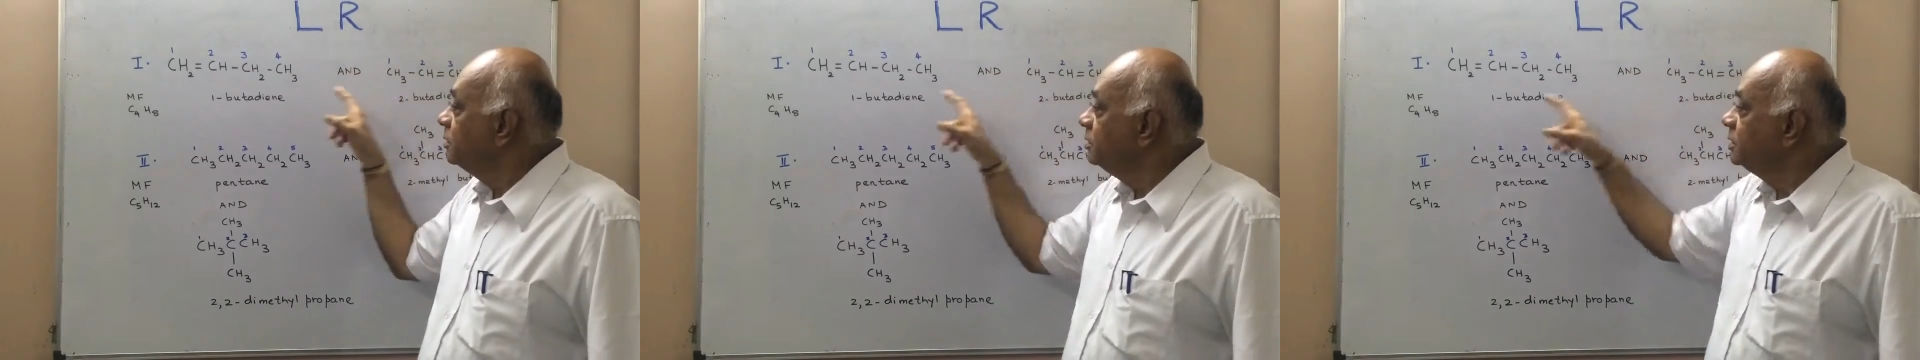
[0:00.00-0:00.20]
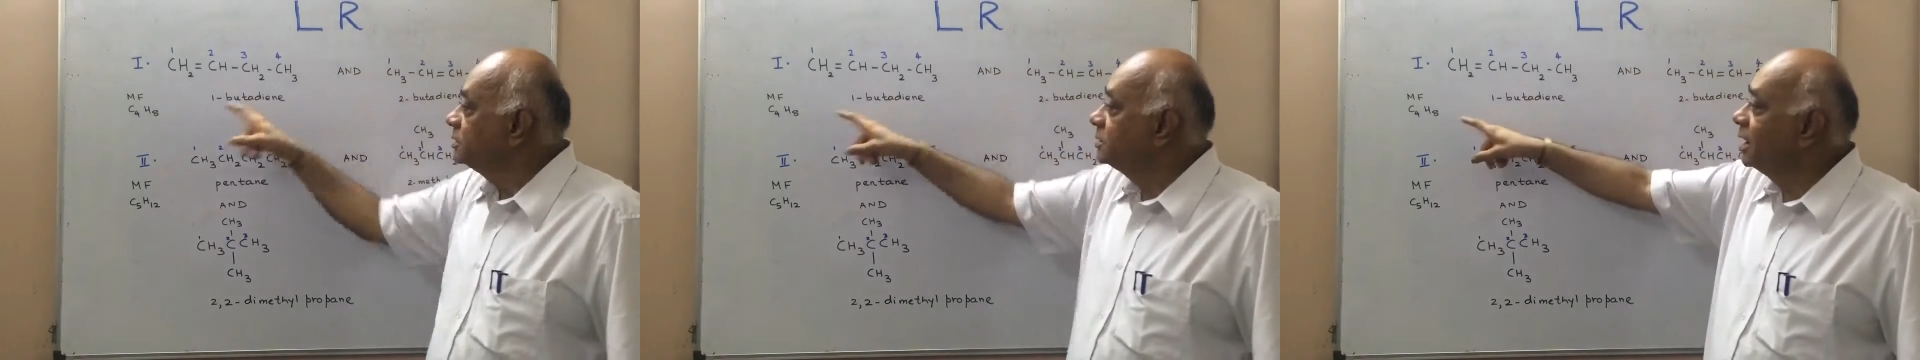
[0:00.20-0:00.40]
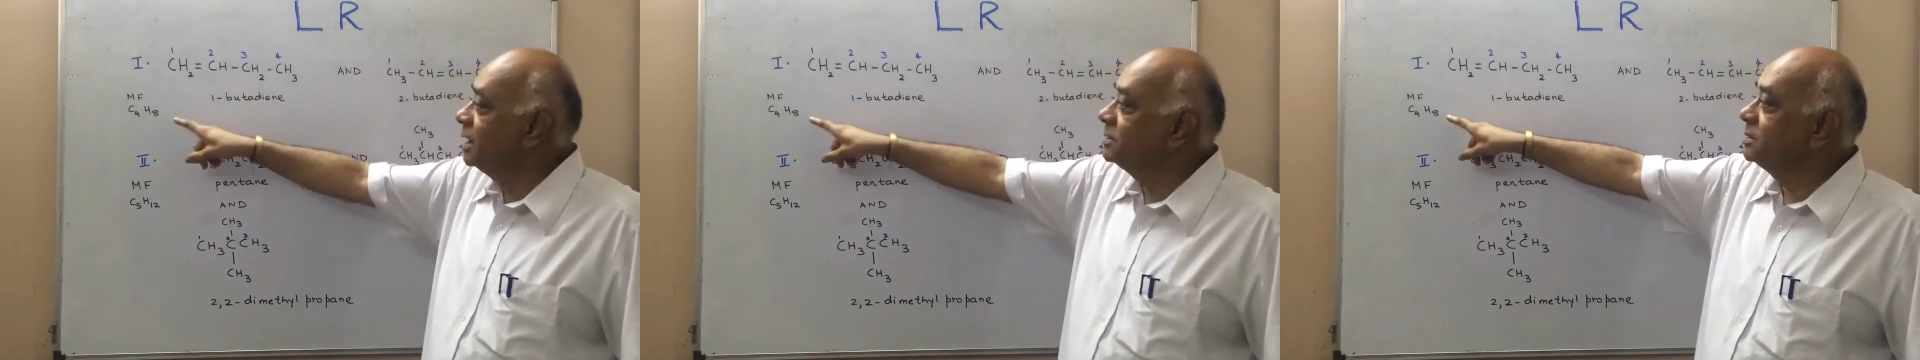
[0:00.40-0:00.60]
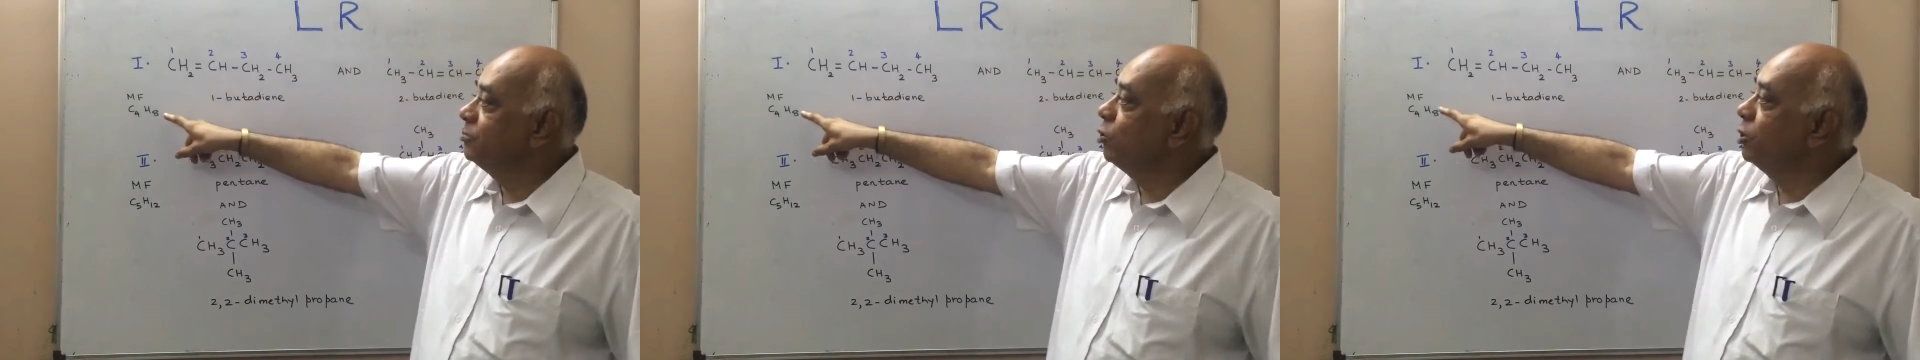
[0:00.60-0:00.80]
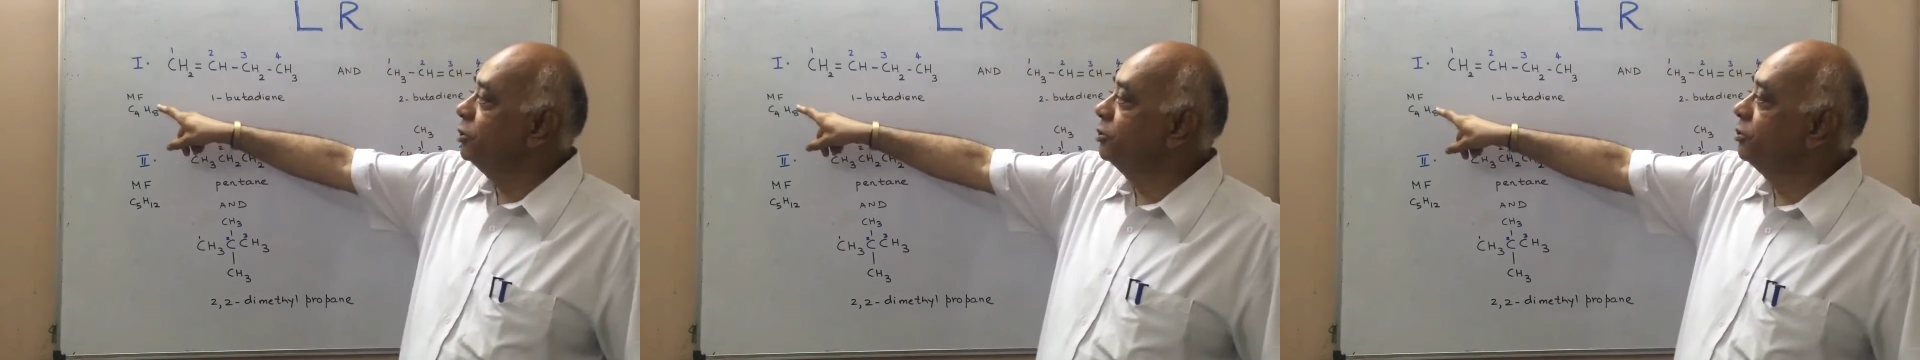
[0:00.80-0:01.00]
This has a
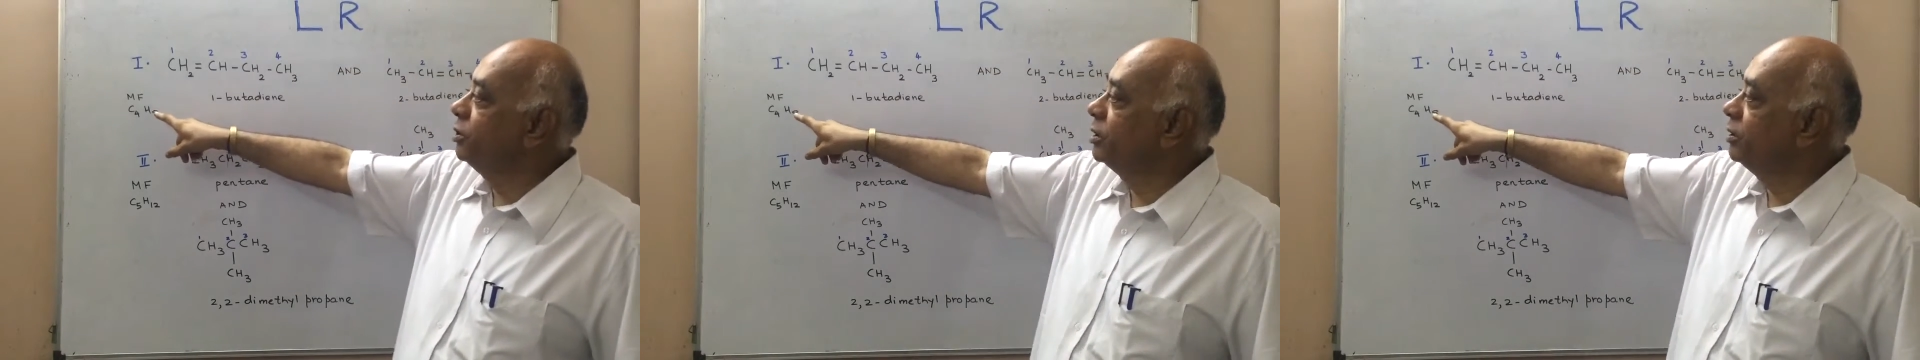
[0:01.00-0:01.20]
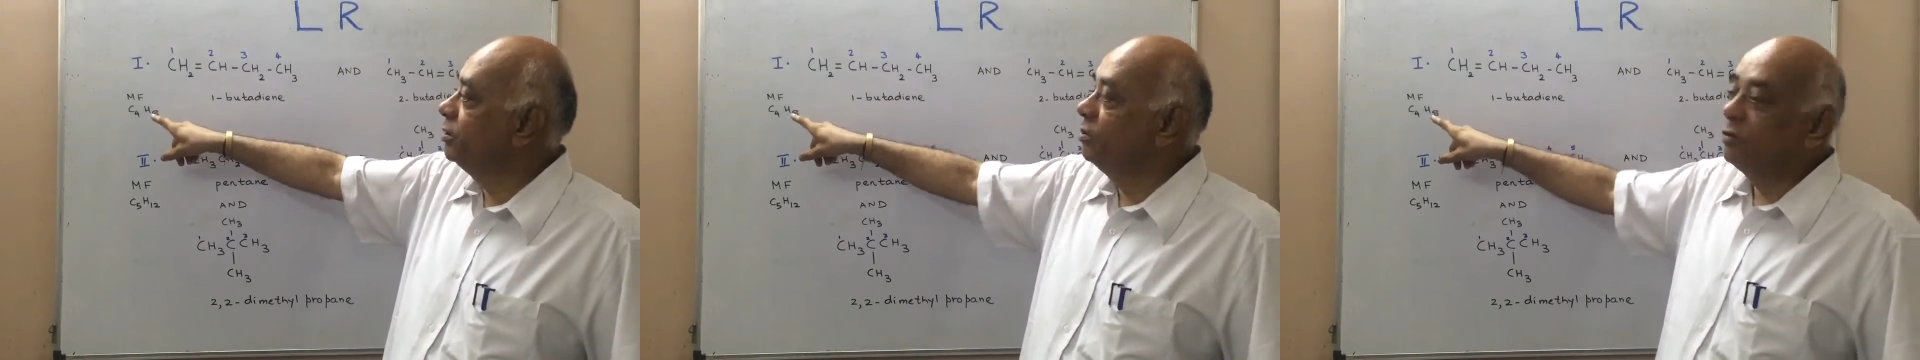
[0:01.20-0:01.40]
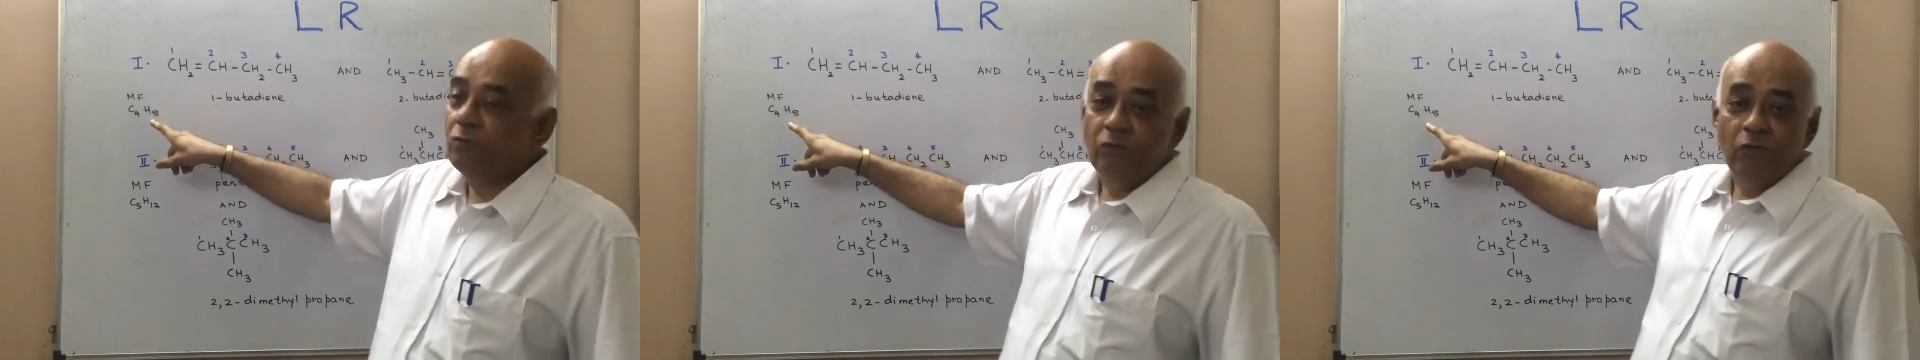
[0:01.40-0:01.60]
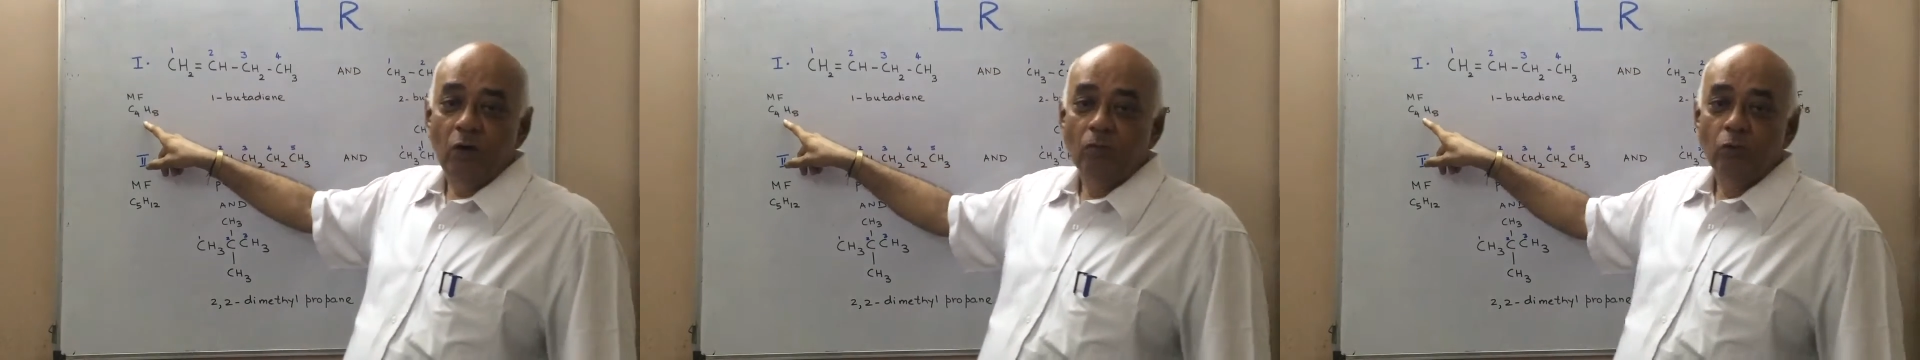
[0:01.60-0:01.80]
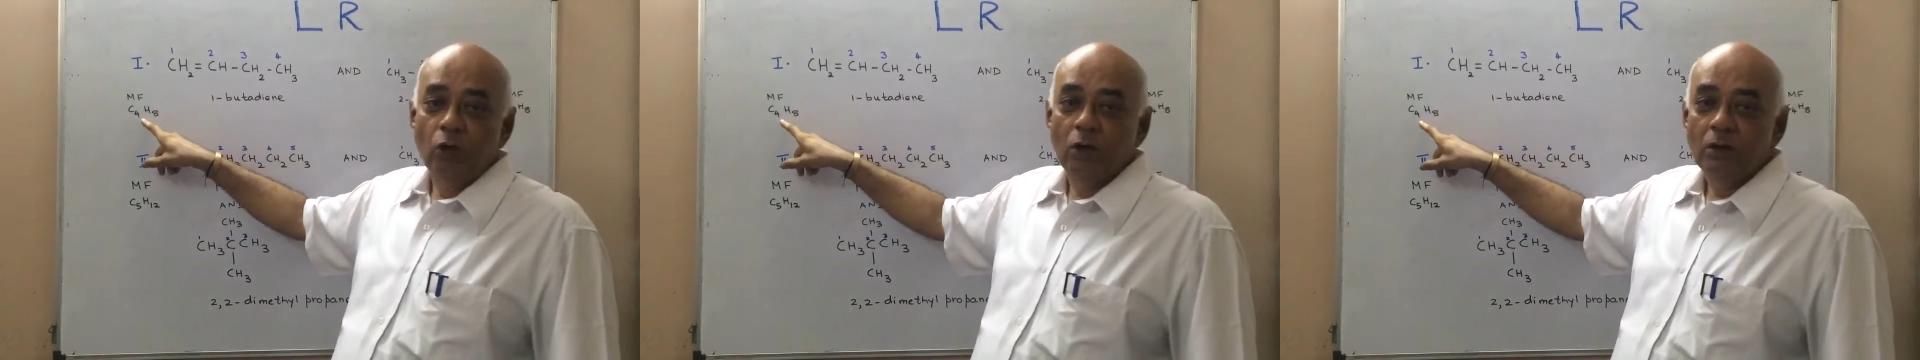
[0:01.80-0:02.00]
molecular
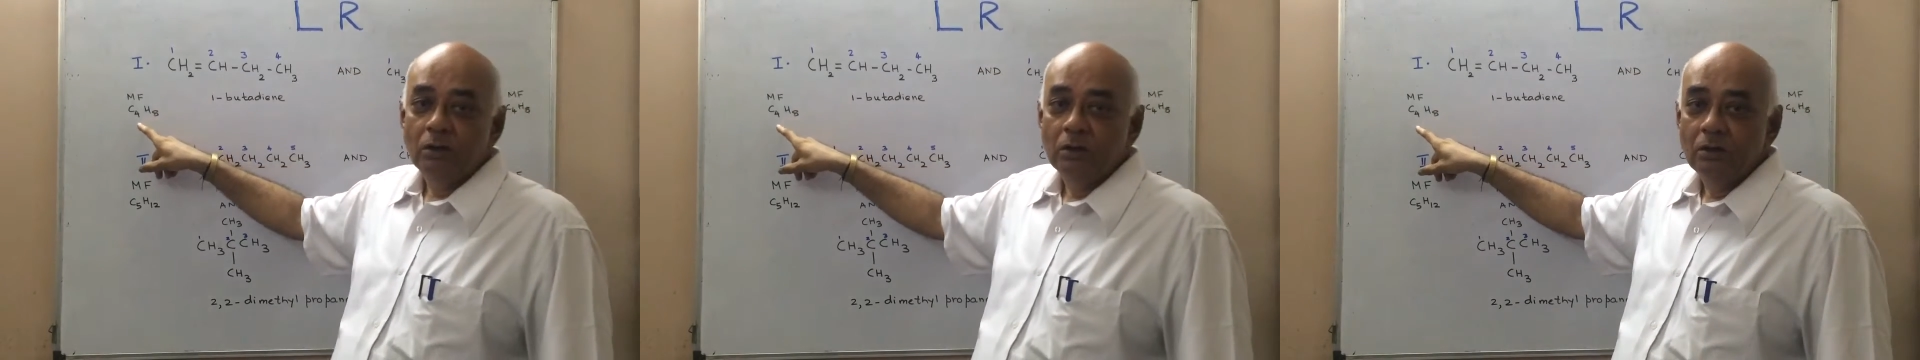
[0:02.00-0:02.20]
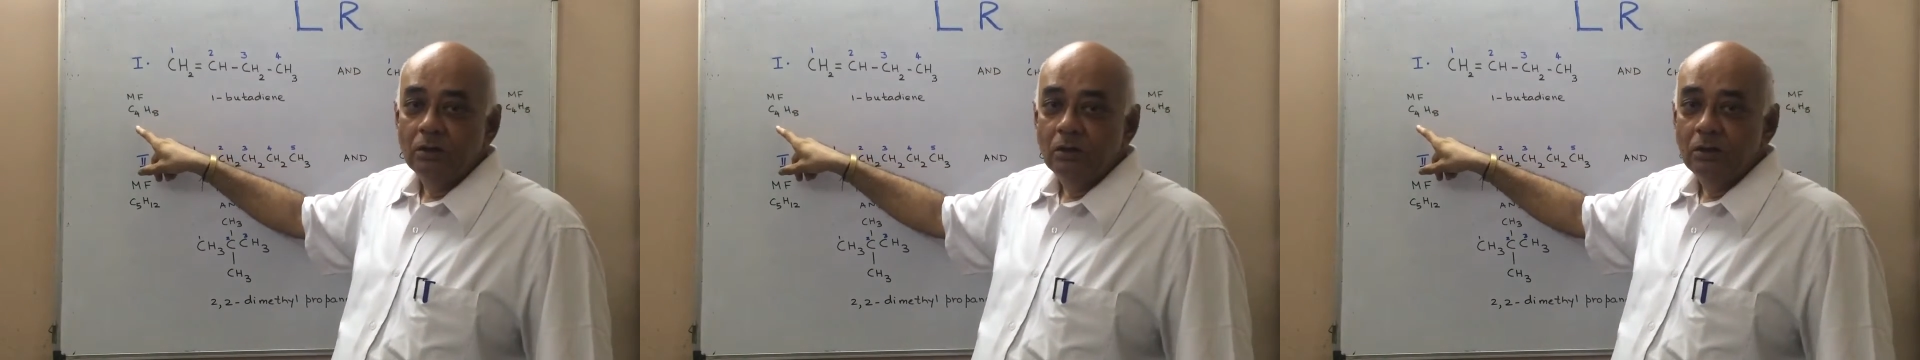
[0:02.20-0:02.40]
formula